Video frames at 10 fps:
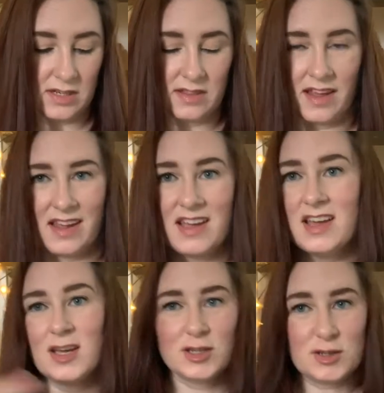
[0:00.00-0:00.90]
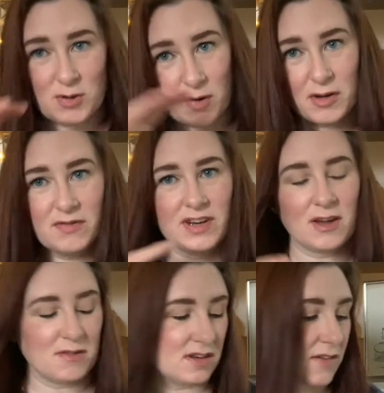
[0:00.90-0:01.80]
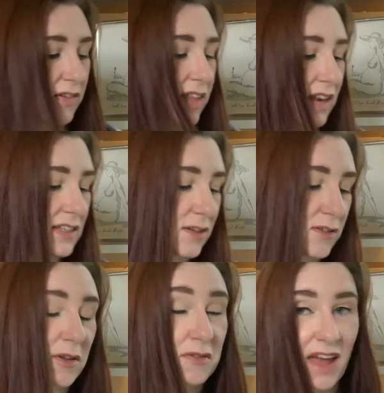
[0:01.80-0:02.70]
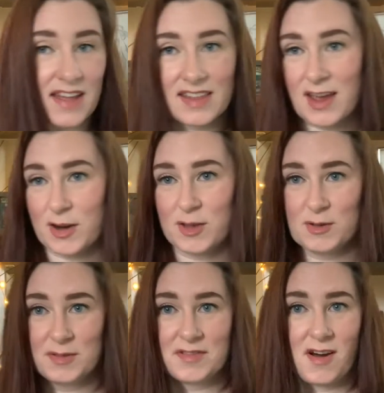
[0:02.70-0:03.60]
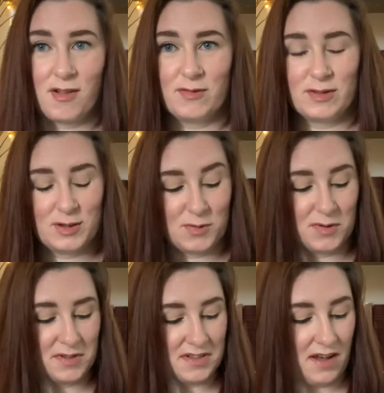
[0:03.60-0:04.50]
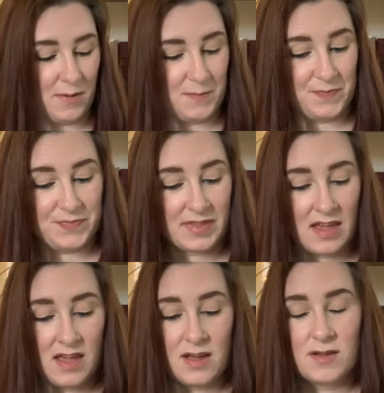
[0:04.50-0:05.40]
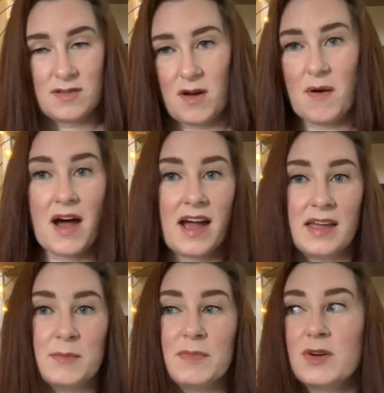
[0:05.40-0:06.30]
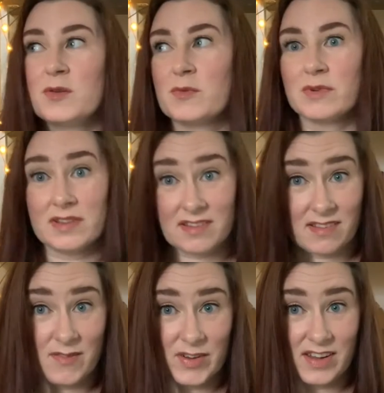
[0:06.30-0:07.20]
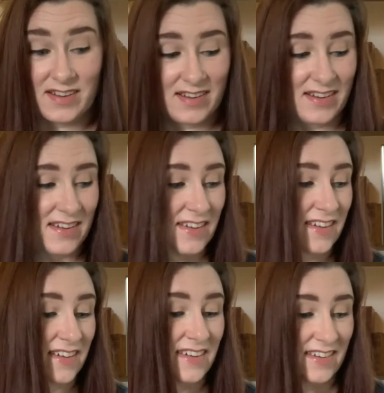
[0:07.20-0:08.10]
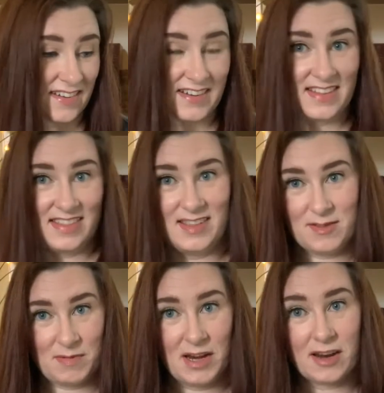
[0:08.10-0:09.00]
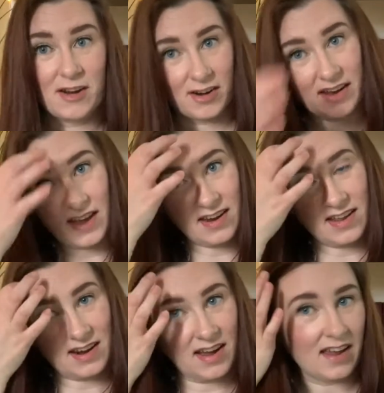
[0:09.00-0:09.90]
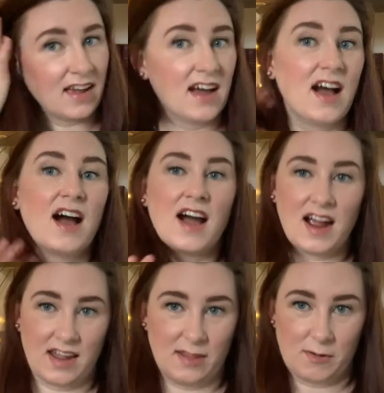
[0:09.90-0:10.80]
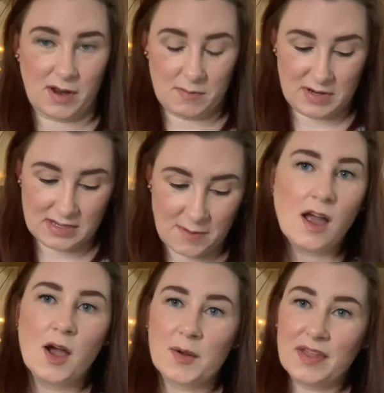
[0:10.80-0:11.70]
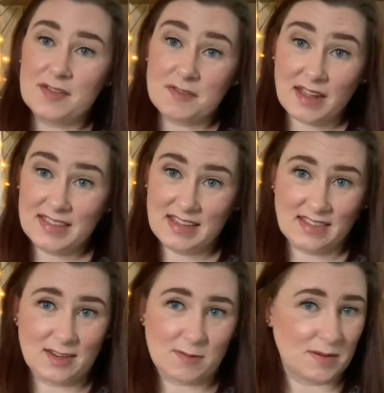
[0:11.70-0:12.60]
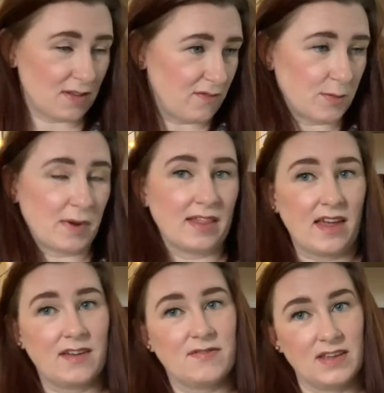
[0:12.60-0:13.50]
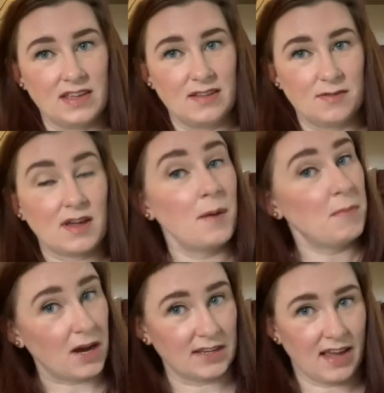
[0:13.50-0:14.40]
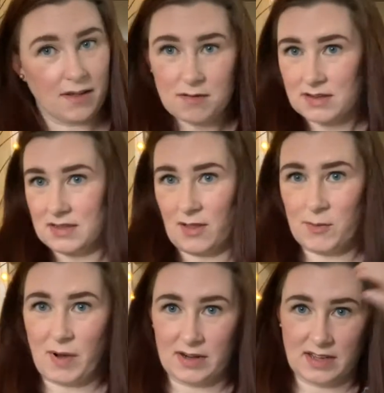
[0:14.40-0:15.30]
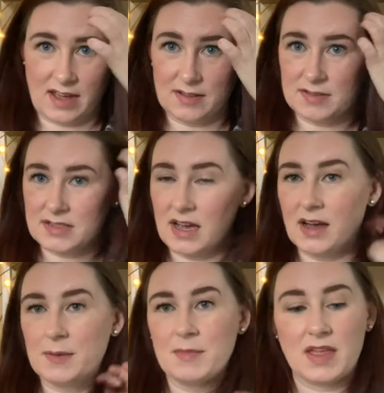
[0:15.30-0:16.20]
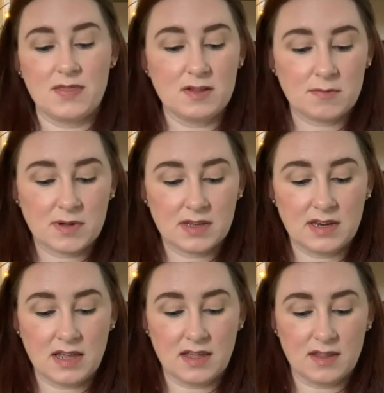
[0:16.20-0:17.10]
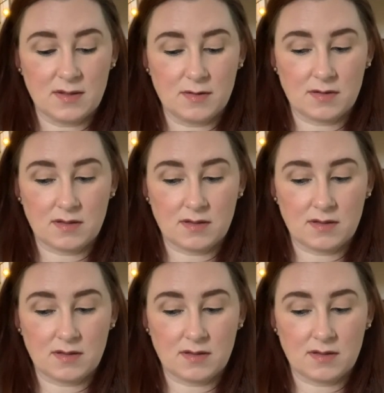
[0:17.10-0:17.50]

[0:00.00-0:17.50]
and like tutorial videos and everything, and it tells you exactly how to use all of the tools. So I am really loving this manicure kit, and I highly recommend it. Okay, the second thing that's been saving my life is a podcast, another podcast. And this one is